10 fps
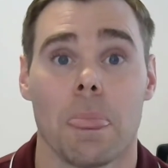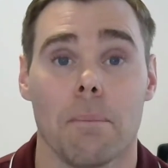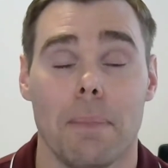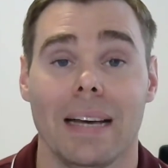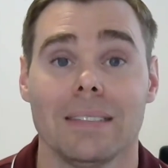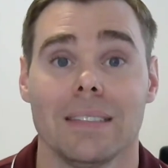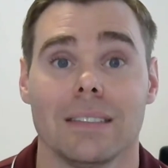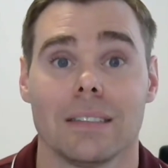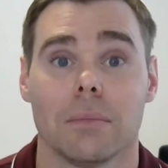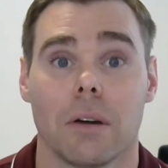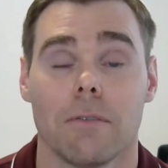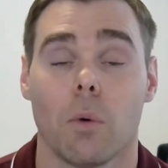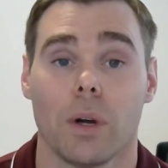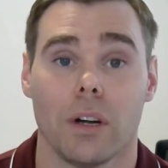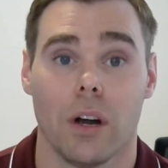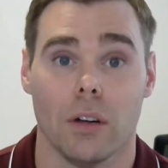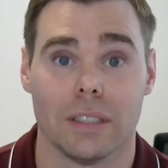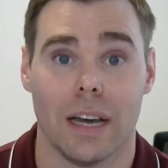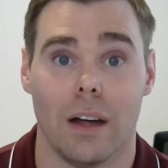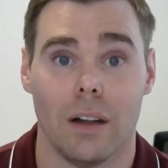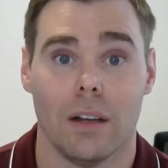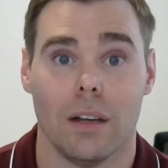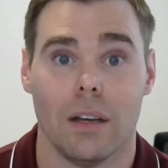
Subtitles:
best system for your hotel.